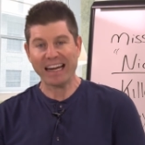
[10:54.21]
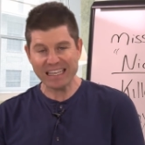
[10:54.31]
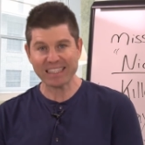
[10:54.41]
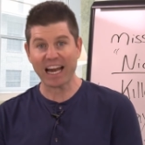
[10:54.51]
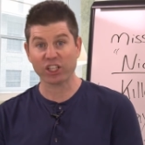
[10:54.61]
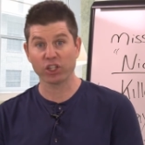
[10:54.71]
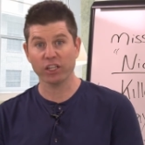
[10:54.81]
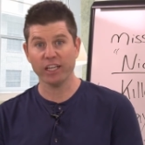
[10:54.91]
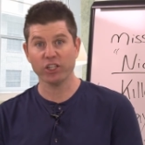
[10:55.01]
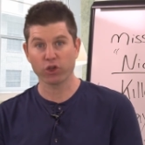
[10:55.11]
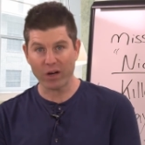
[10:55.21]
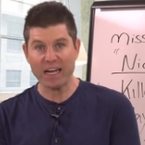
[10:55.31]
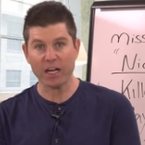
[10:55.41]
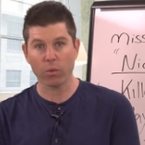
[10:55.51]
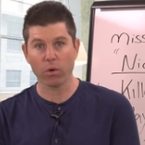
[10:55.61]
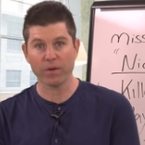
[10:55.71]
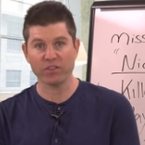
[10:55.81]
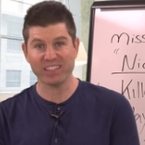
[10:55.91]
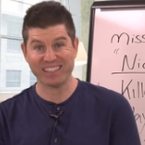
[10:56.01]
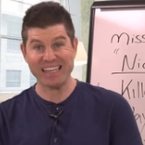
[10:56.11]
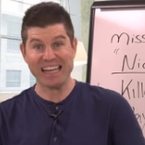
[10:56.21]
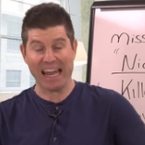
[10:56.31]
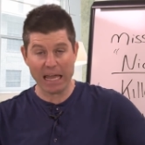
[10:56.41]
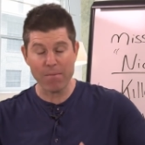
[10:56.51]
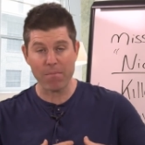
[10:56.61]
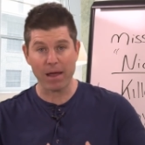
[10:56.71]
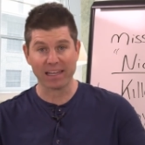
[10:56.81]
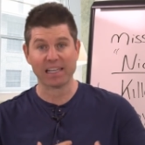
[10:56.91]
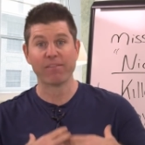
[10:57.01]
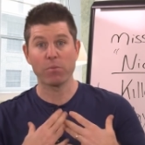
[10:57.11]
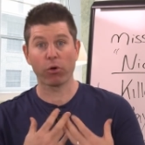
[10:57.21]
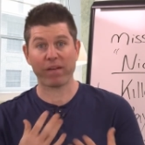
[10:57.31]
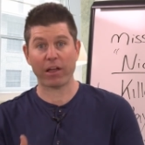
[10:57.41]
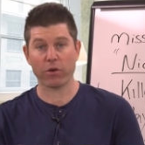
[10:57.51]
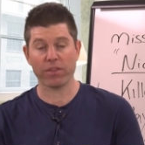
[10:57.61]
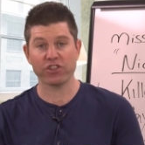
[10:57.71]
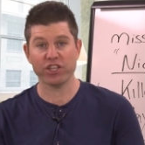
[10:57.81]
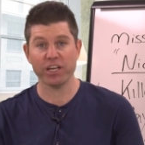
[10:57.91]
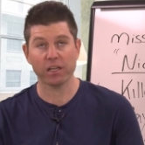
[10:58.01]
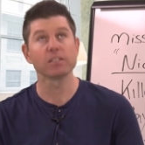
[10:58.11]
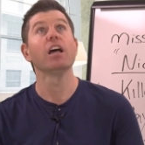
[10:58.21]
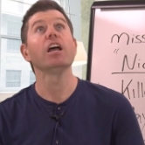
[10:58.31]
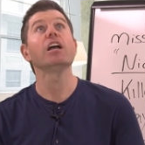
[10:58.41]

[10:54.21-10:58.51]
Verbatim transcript: he's actually training a woman to see him as having more value than she does.